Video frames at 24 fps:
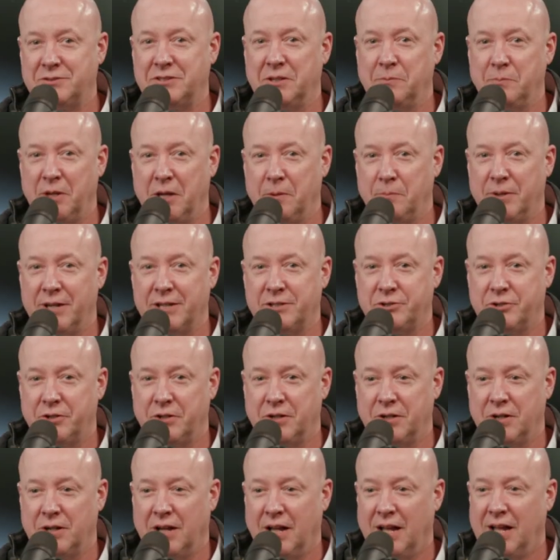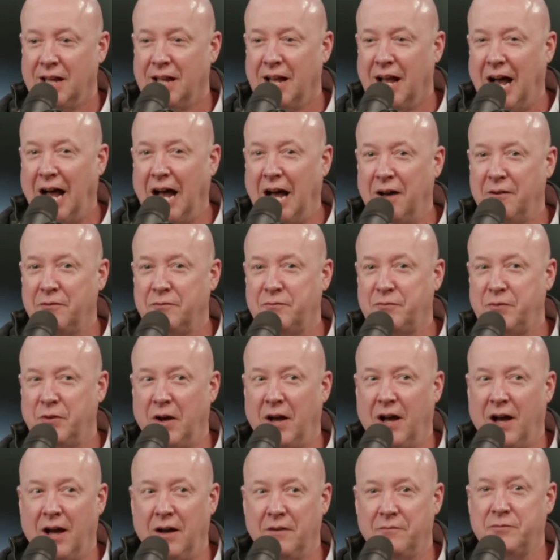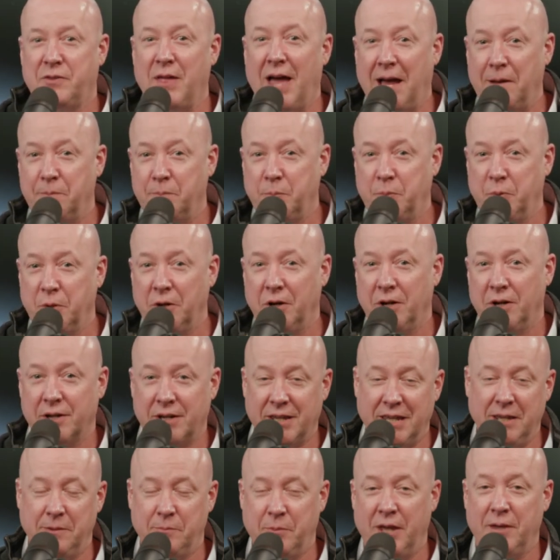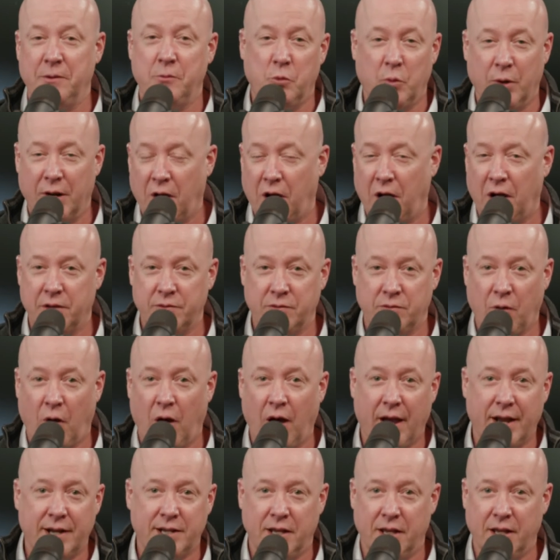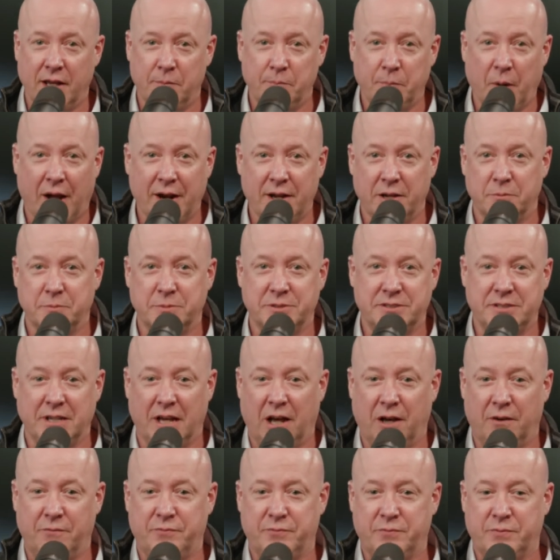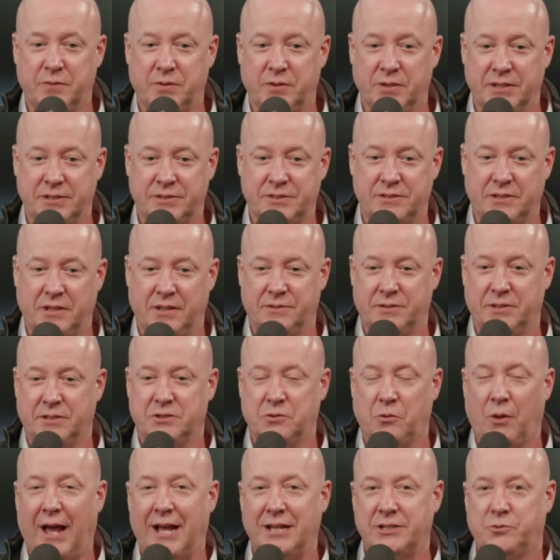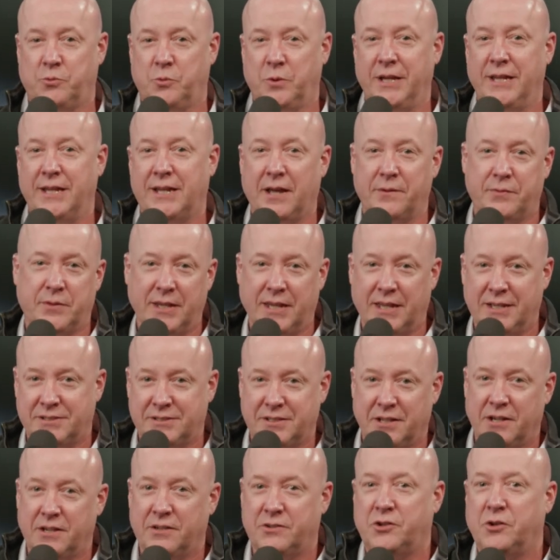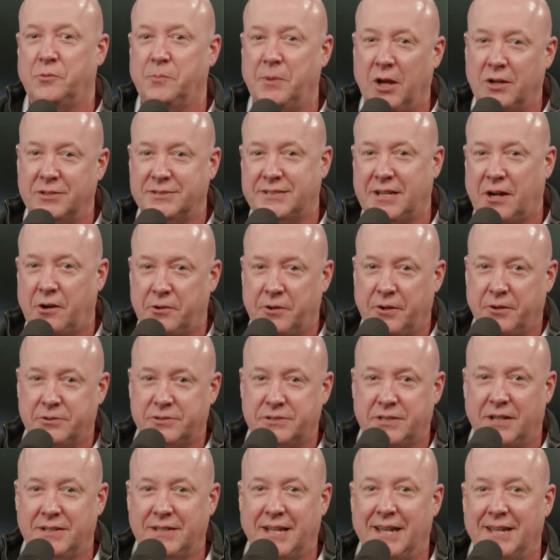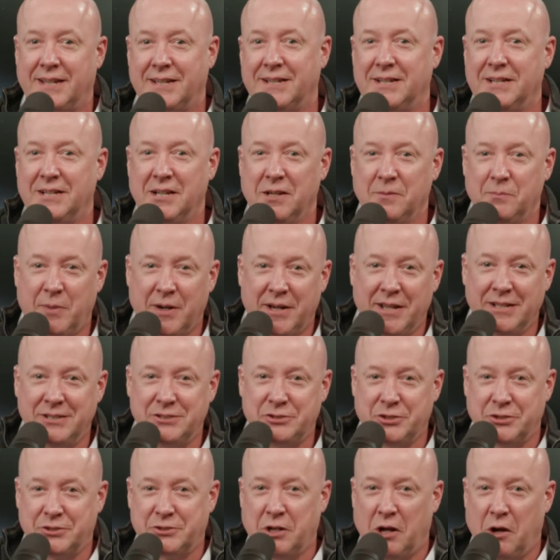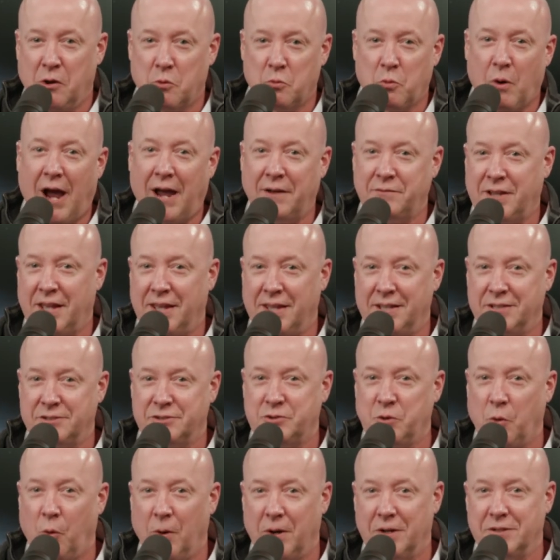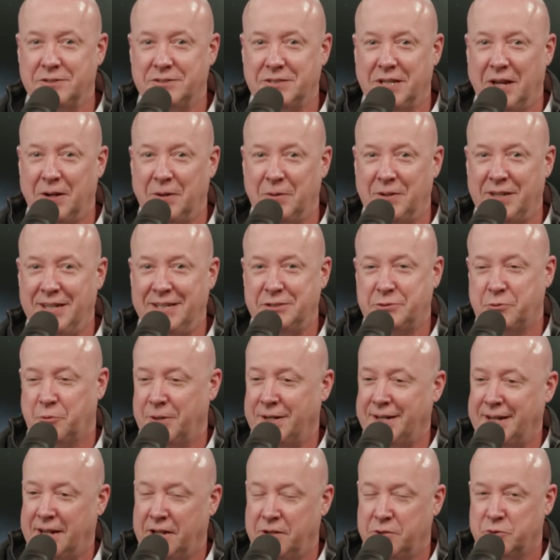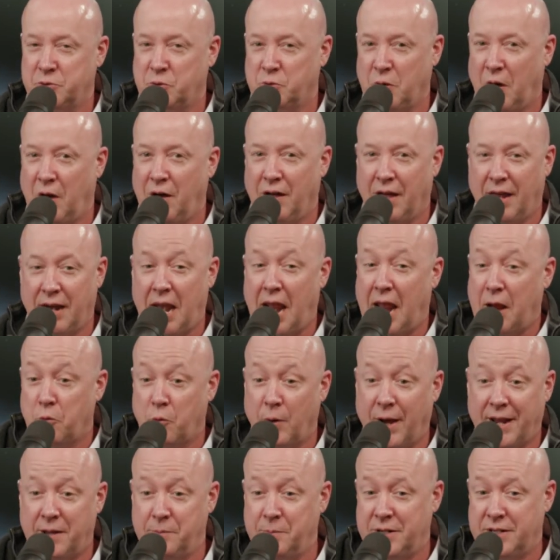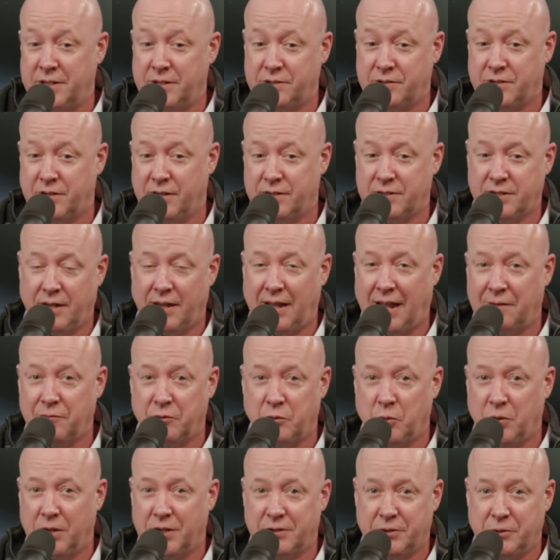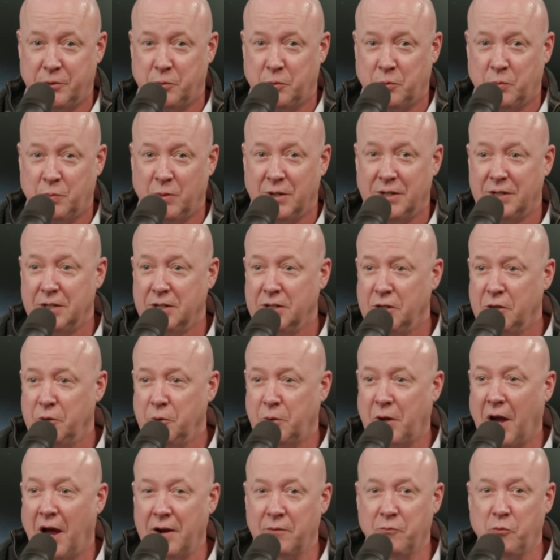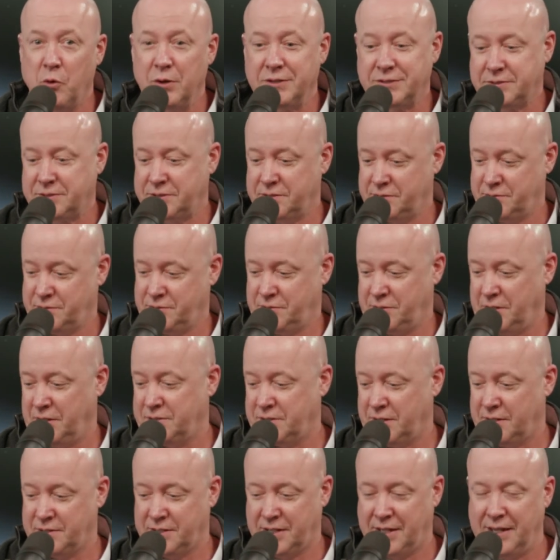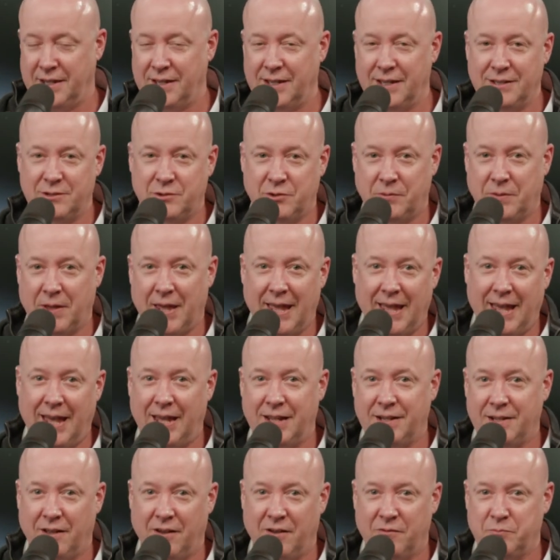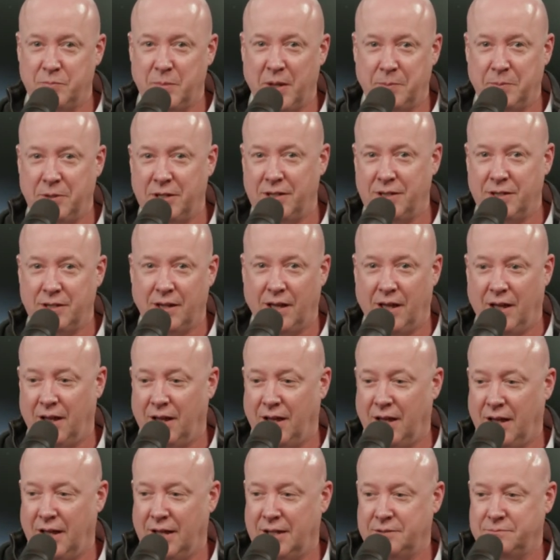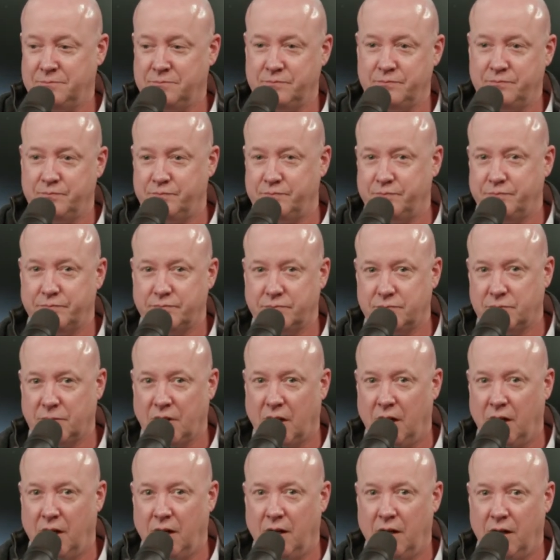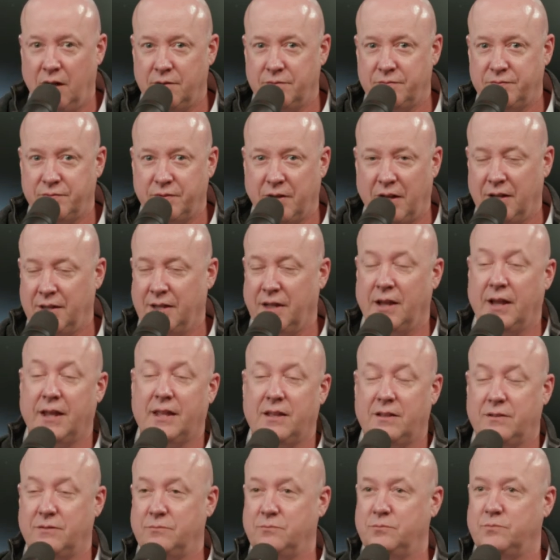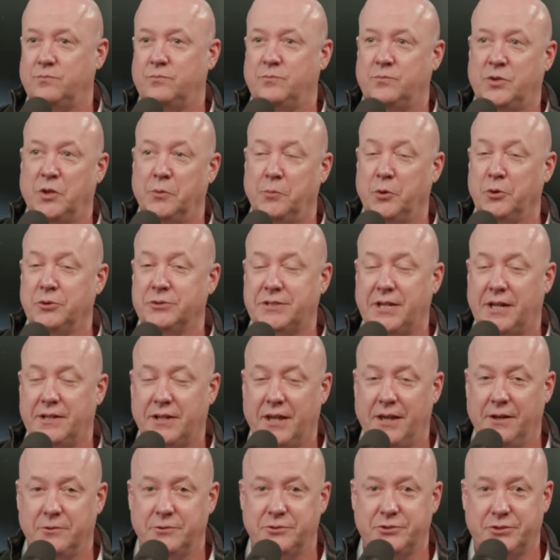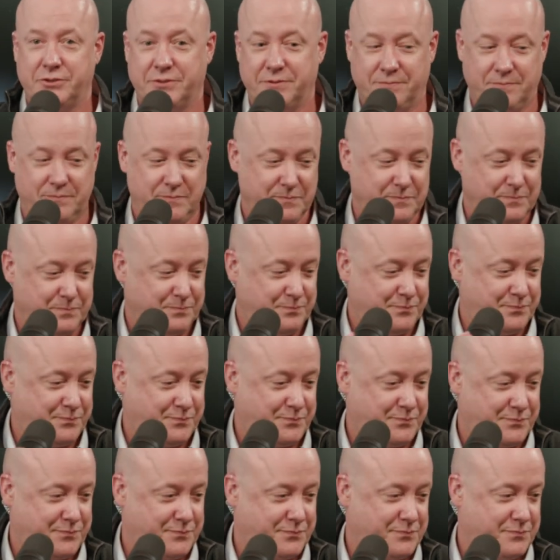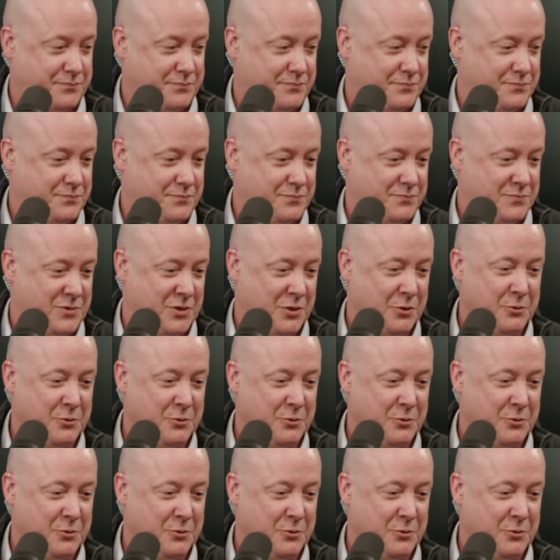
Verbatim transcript: sent me a picture of of that book. He he went online and bought it himself this uh, this last week. I think he sent it to me on Saturday or Sunday, but it just uh, arrived at his door. So he's reading it as well, and I recommend it to, to everyone who who kind of wants to, to, to get into the head of maybe um, uh, of I, I, the Bulls head coach. Oh, he